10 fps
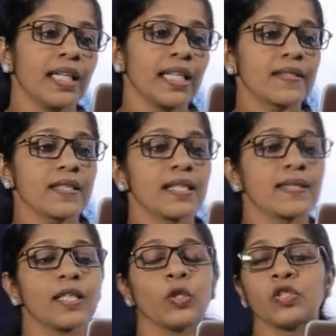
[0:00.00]
Next
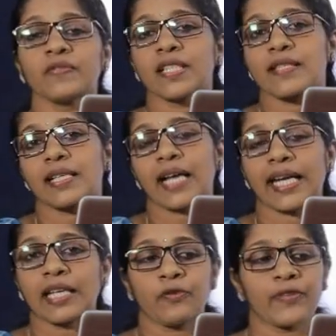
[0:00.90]
is universal
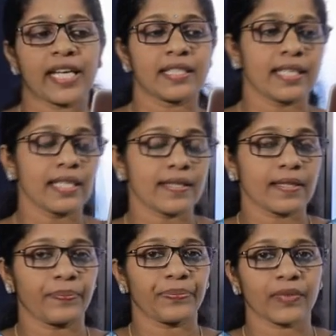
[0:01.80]
adult franchise.
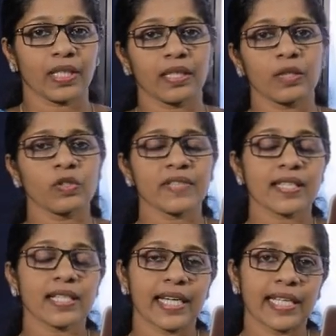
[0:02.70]

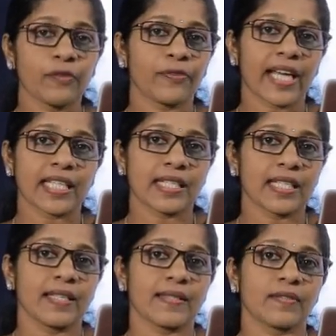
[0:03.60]
Universal adult
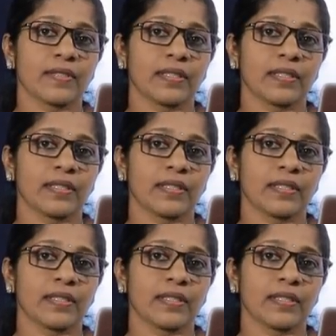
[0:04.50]
franchise